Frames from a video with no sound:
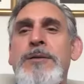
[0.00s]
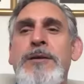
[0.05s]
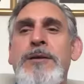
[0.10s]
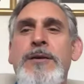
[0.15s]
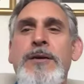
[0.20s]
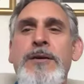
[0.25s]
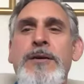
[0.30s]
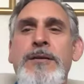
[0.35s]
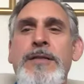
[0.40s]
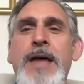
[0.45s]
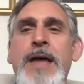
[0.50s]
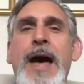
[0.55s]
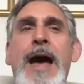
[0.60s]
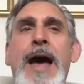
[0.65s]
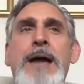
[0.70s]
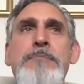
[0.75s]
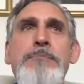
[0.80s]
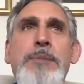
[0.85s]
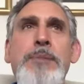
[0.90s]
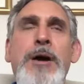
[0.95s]
all of
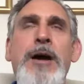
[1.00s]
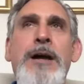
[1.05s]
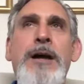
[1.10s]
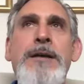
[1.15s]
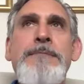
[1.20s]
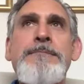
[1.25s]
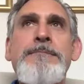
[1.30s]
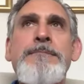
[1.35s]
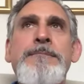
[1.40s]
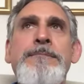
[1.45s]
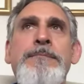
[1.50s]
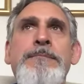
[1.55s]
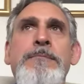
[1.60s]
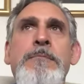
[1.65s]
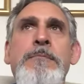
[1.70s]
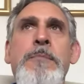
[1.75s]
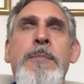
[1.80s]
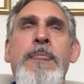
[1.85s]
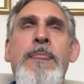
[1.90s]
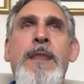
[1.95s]
that. But
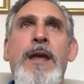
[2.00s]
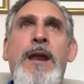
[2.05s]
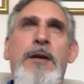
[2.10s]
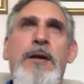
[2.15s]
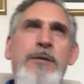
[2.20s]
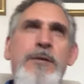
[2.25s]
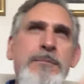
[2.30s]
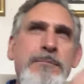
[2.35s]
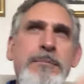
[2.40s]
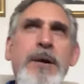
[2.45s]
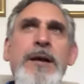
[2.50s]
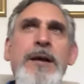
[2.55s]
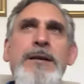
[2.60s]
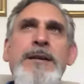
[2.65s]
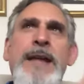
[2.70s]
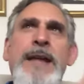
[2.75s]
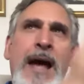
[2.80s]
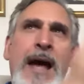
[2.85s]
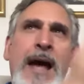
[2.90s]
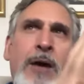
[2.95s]

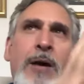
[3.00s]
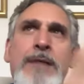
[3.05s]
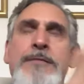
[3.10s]
now